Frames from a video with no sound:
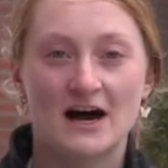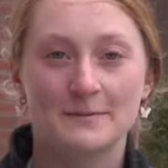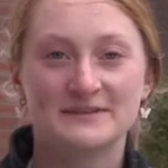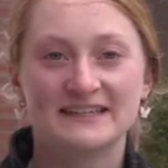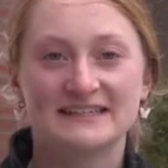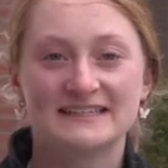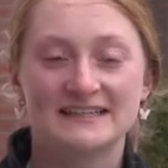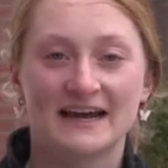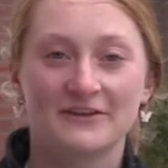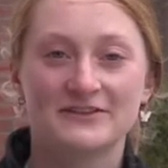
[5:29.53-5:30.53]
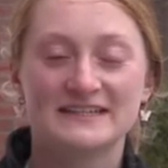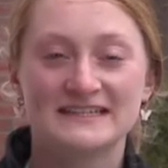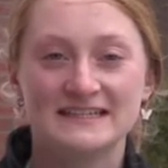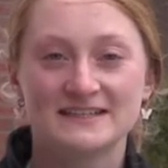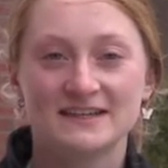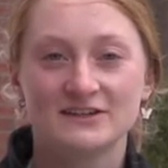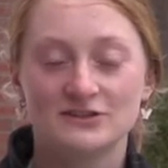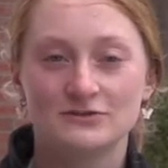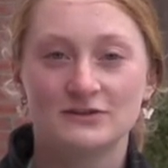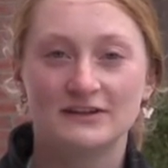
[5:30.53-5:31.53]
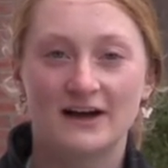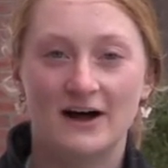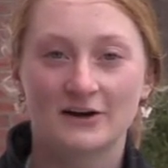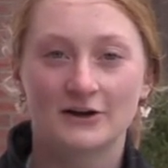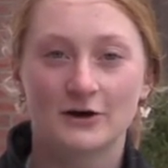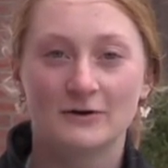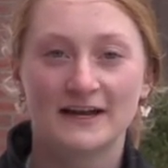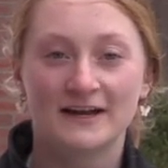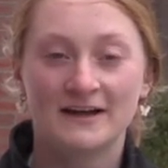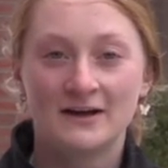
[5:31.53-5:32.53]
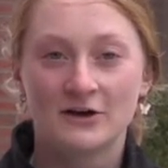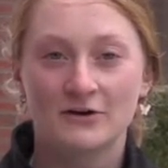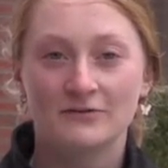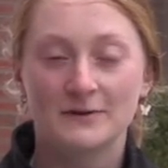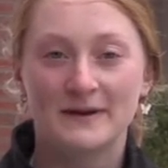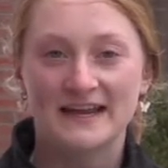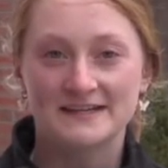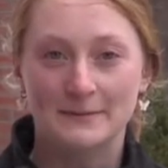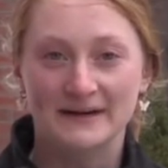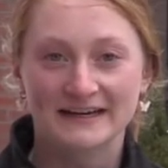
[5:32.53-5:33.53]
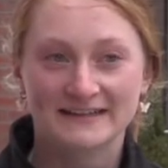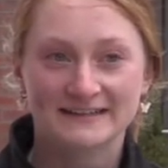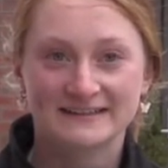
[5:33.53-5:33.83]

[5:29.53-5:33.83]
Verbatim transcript: opted to sit out this season due to the ongoing COVID pandemic.